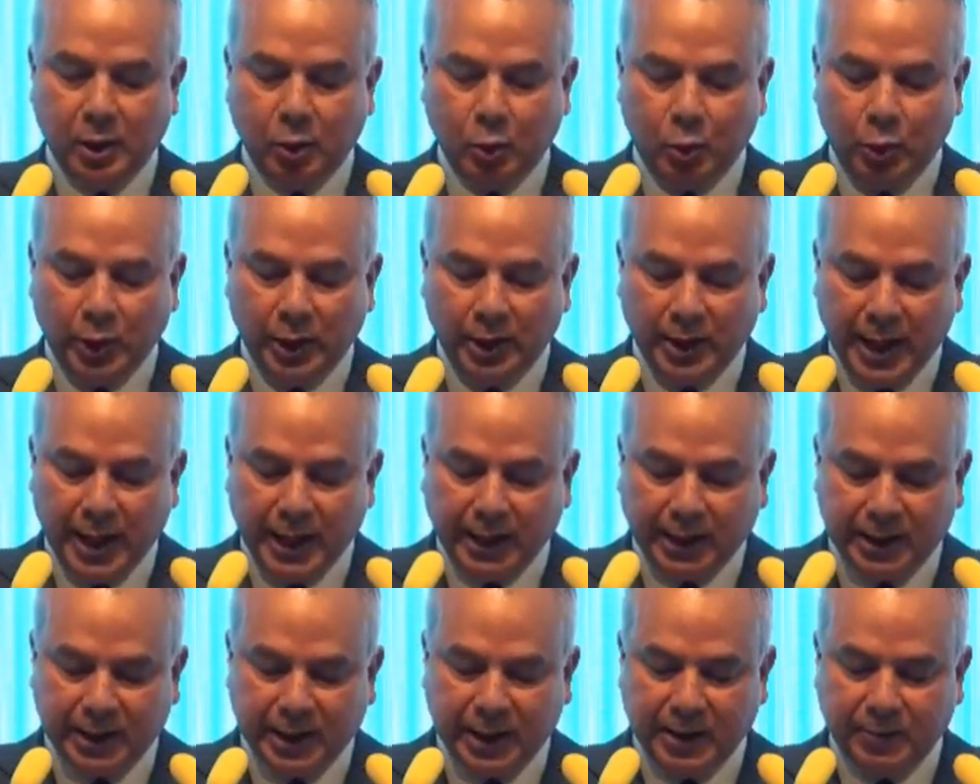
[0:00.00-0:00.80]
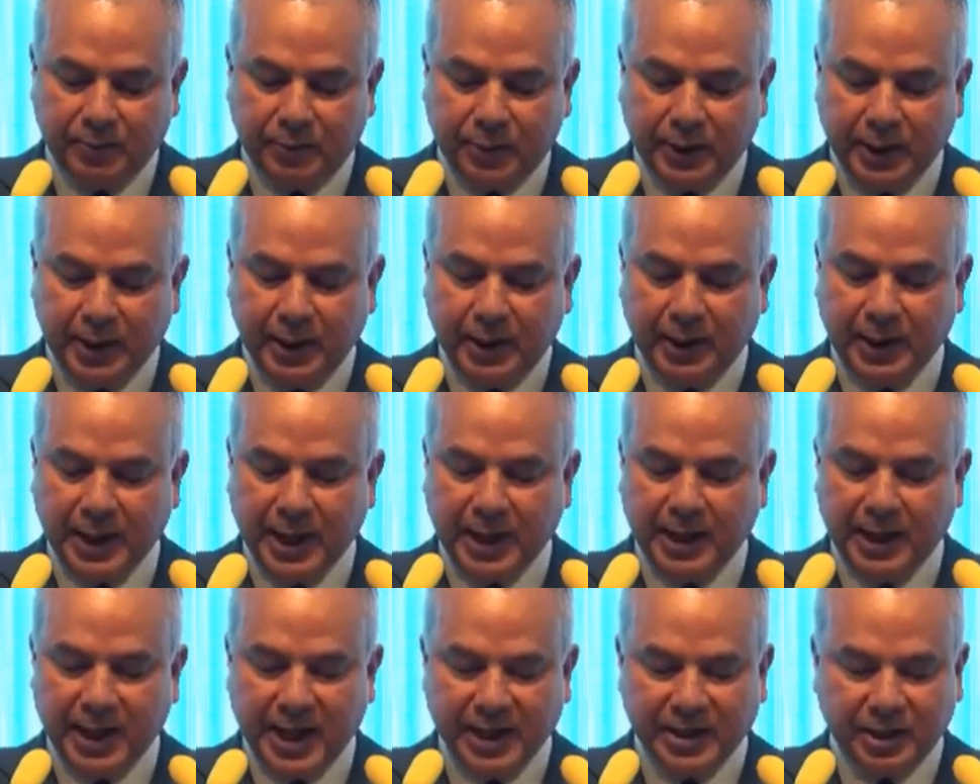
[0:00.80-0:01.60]
will likely bring
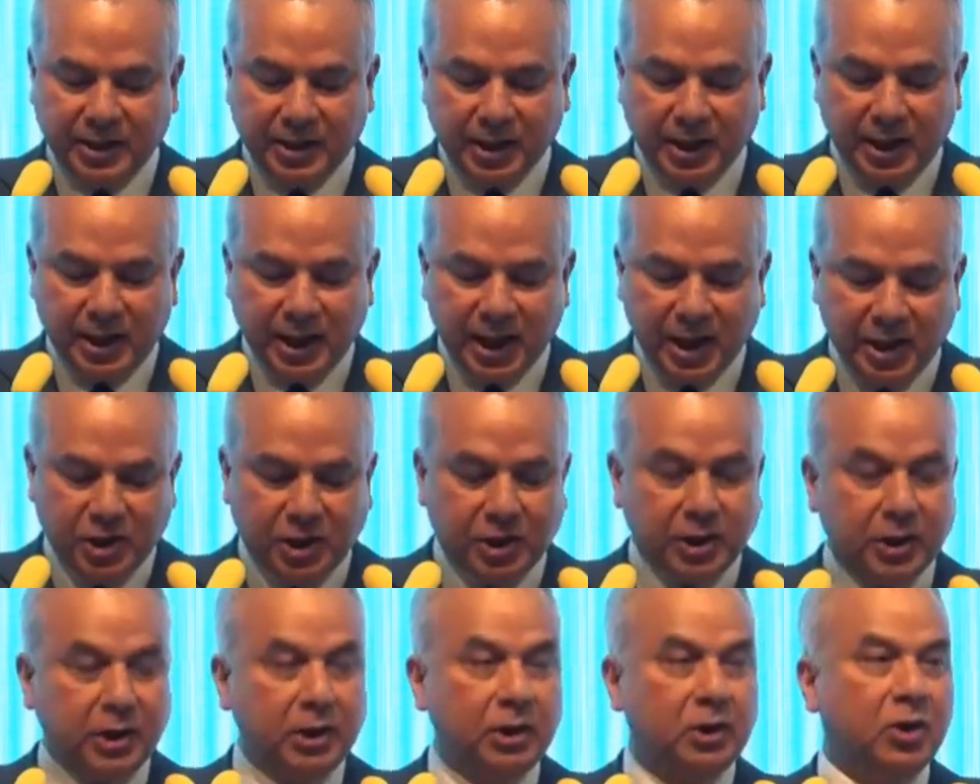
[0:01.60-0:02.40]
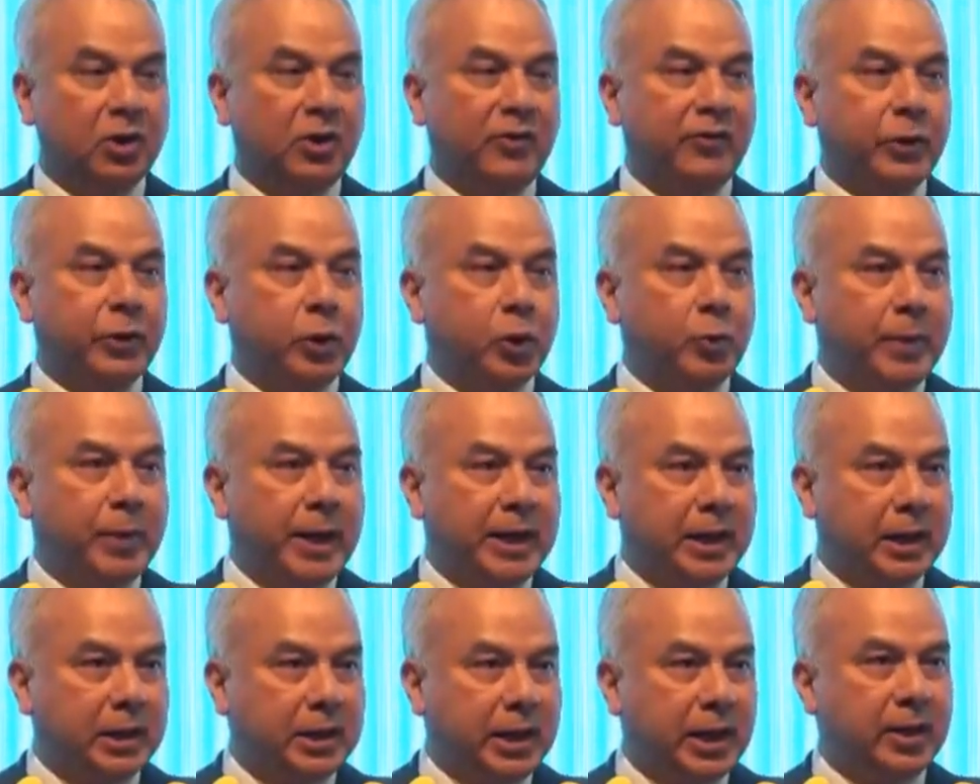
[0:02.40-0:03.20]
an escalation of
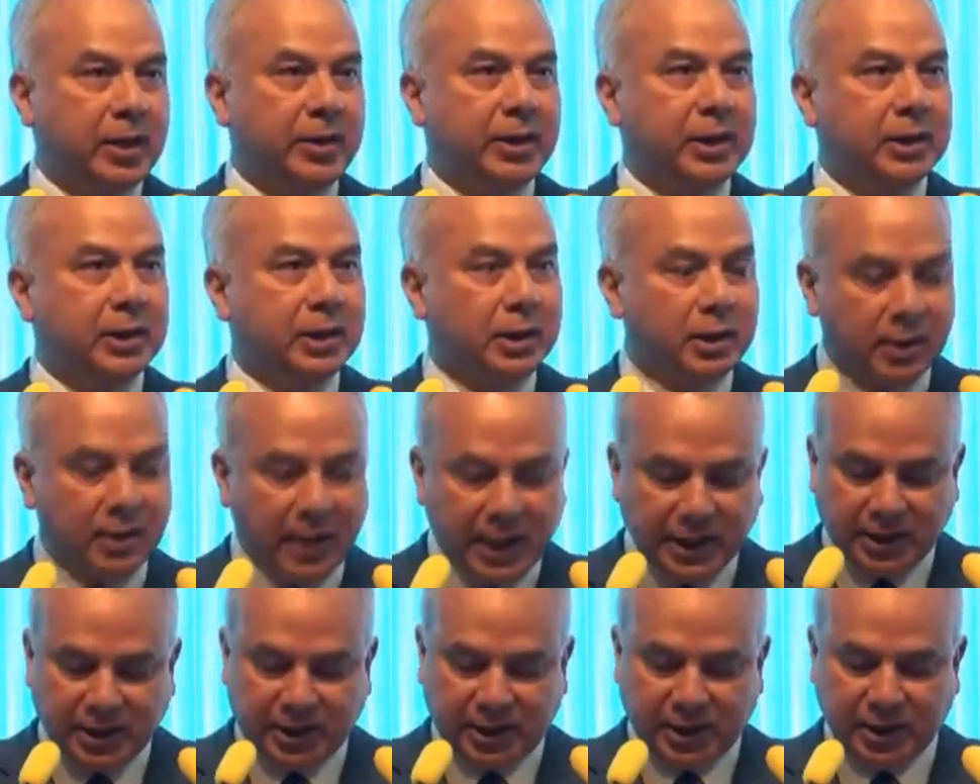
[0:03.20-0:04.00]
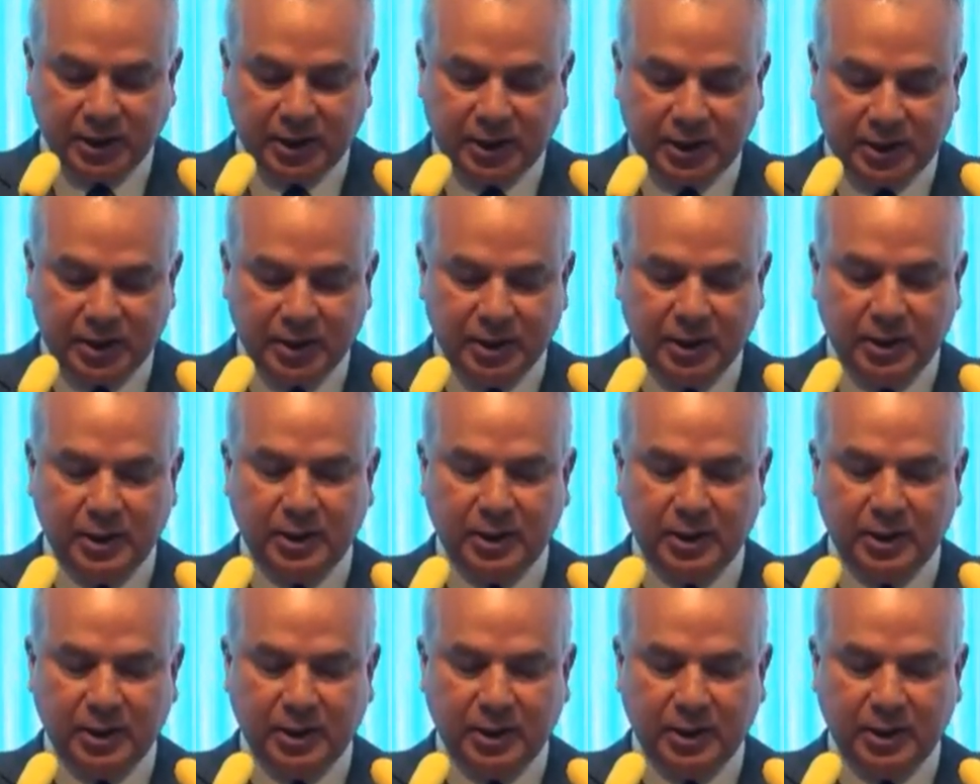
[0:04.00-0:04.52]
humanitarian crisis